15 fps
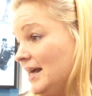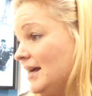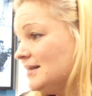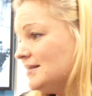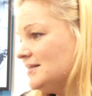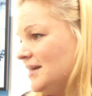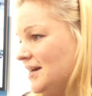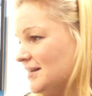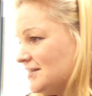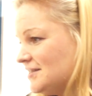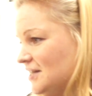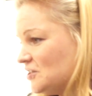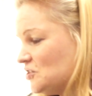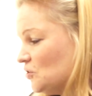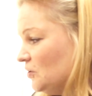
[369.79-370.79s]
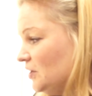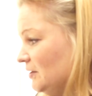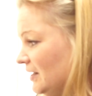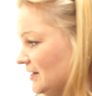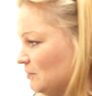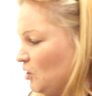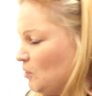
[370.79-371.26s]
Yes, yes, yes. So
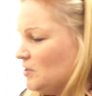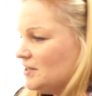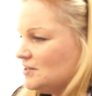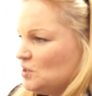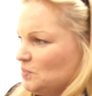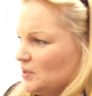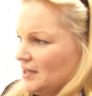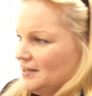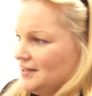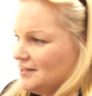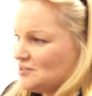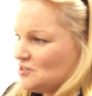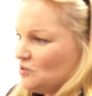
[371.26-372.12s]
at the moment it's the beginning.